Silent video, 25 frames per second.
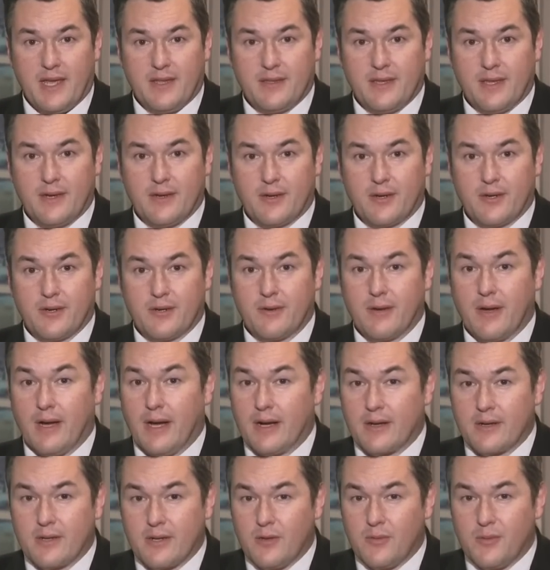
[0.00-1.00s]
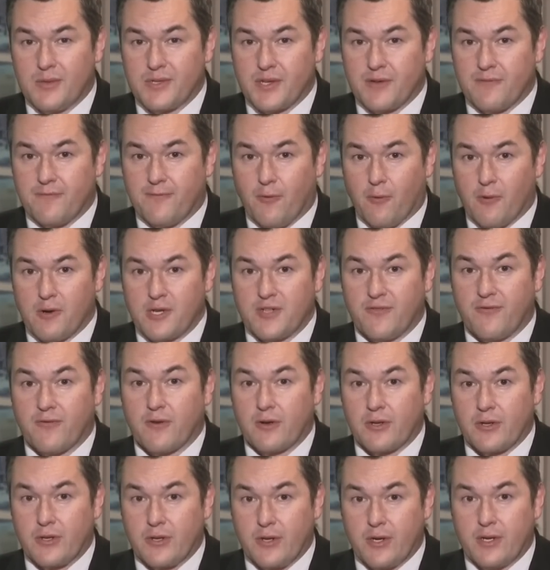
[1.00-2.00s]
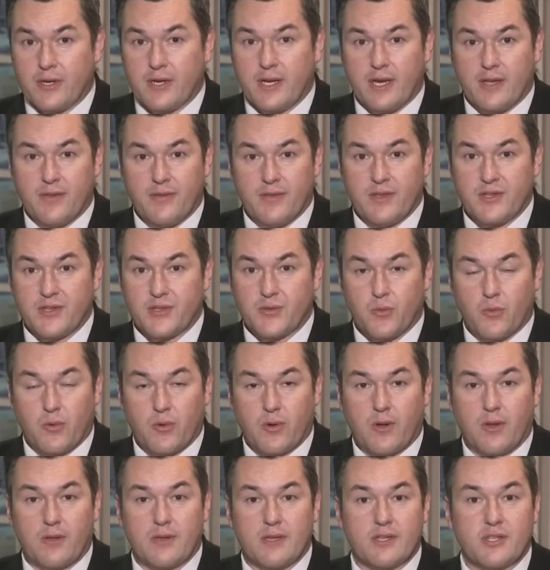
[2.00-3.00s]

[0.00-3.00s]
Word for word: that her uncle was a force for good in this world,